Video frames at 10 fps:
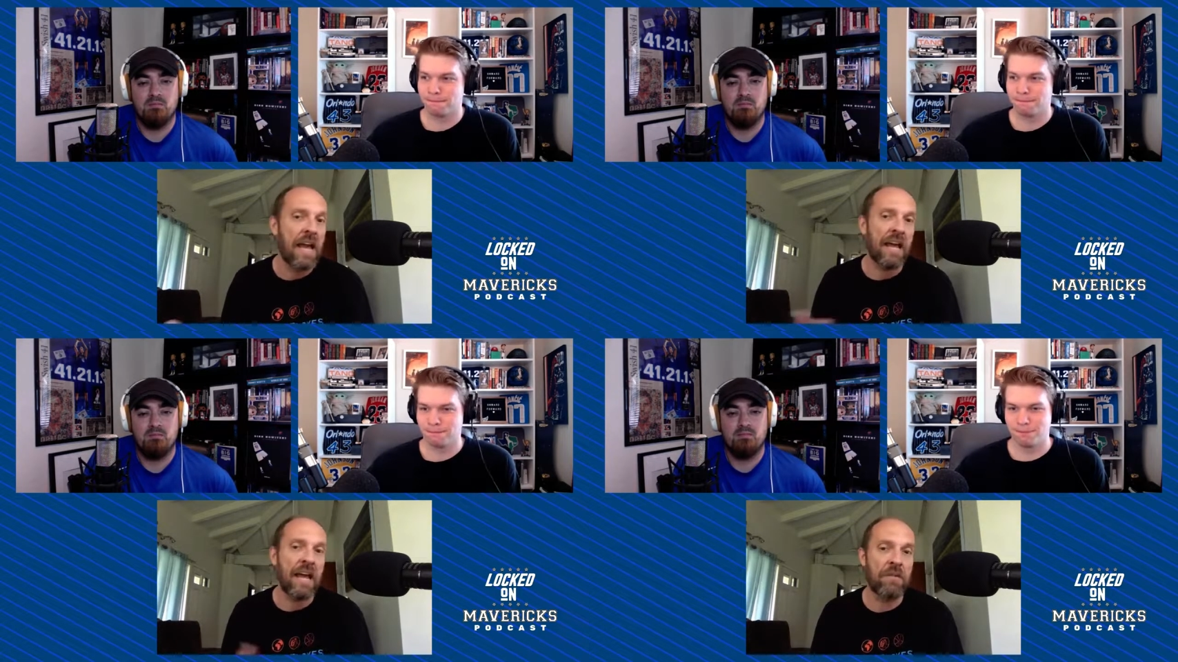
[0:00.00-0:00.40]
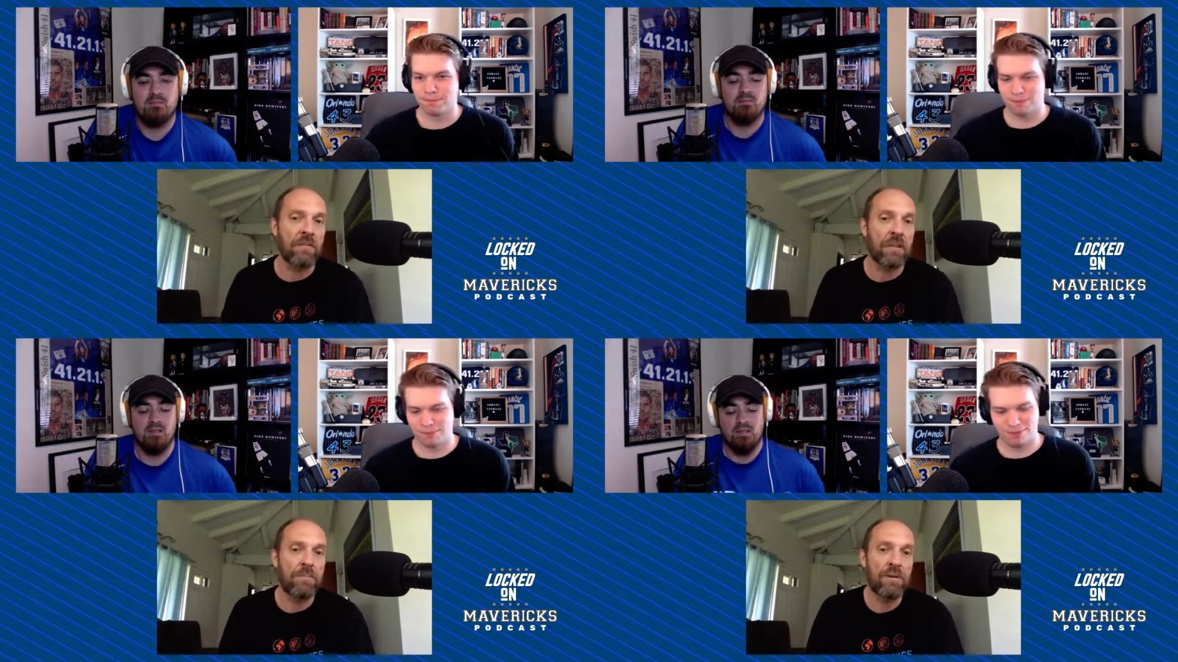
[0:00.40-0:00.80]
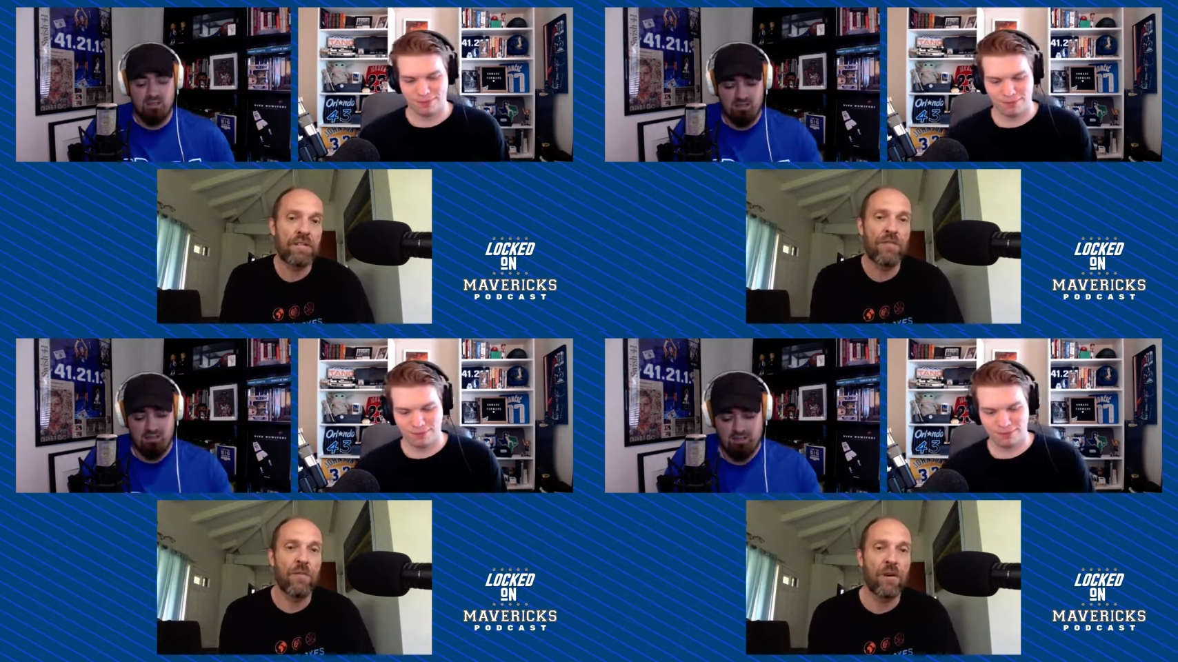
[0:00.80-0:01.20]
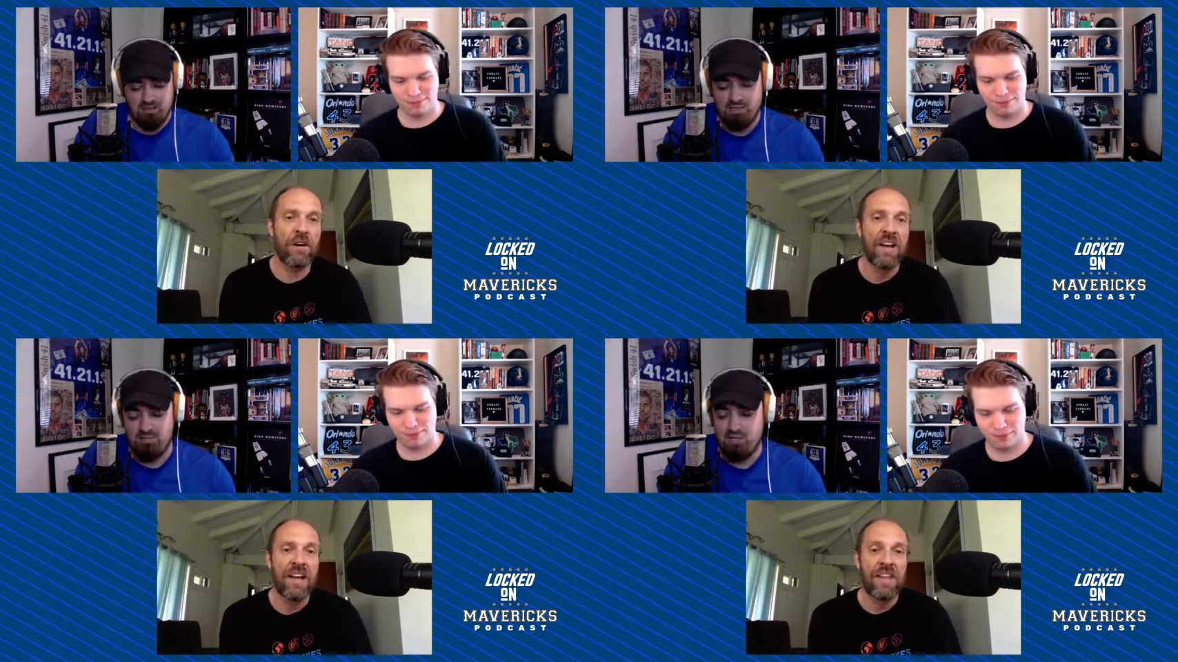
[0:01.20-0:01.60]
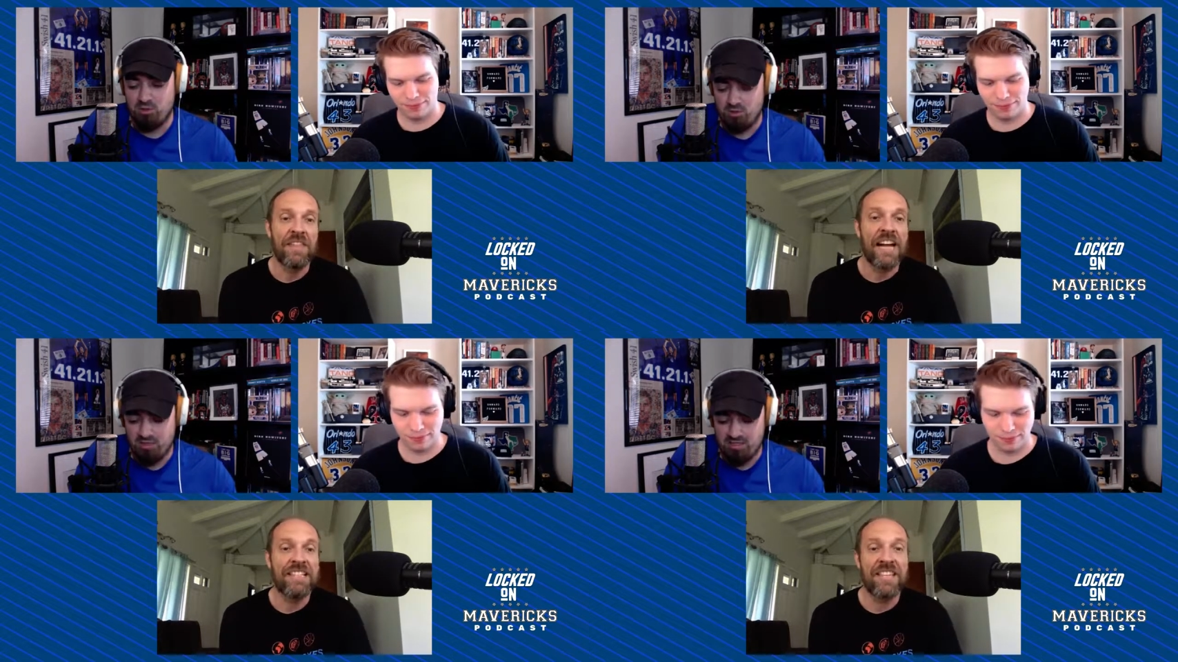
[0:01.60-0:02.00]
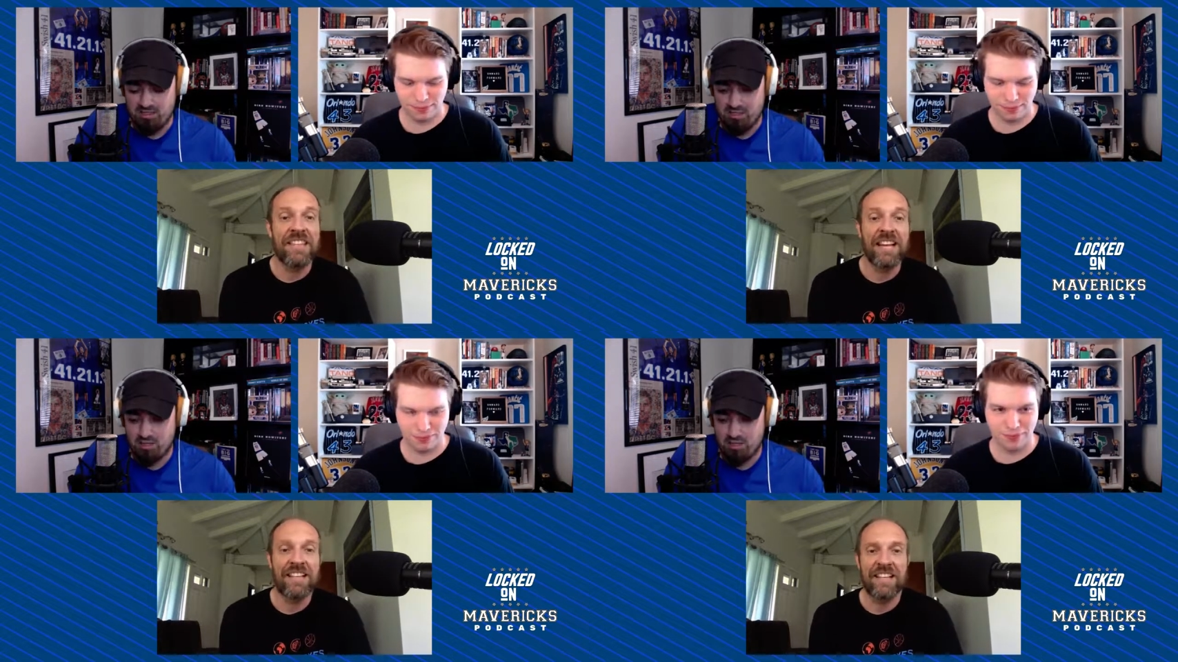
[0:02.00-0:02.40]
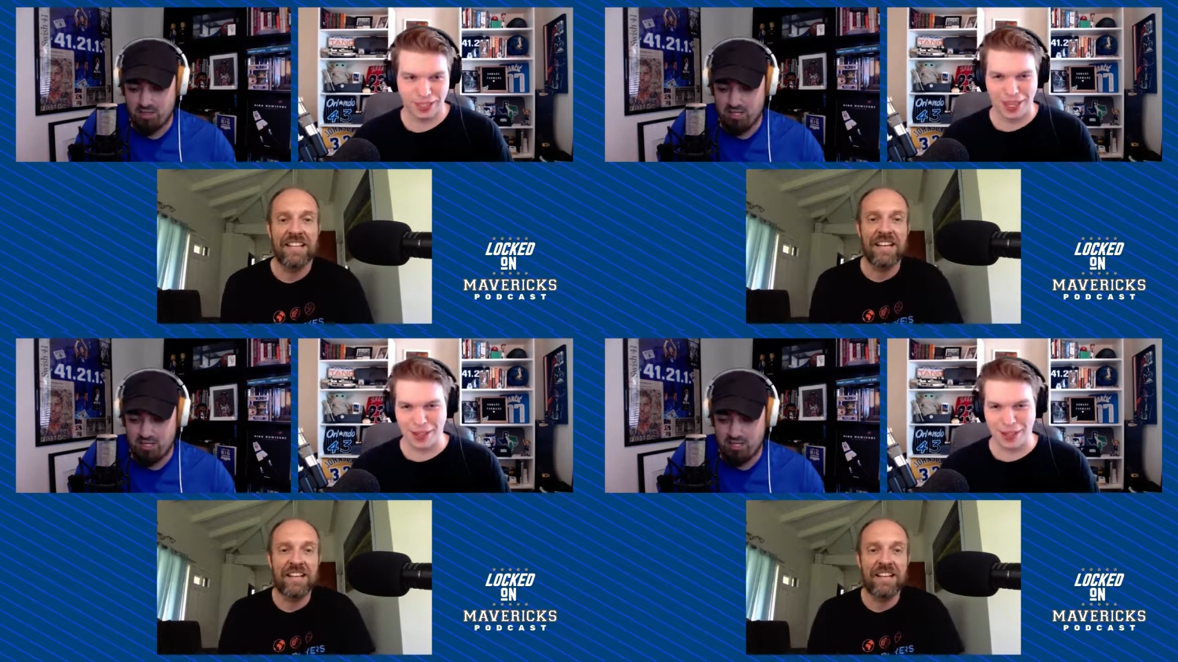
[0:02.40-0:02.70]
Speaker 1: and, and really pushed for. Let me Google that's the Excel thing.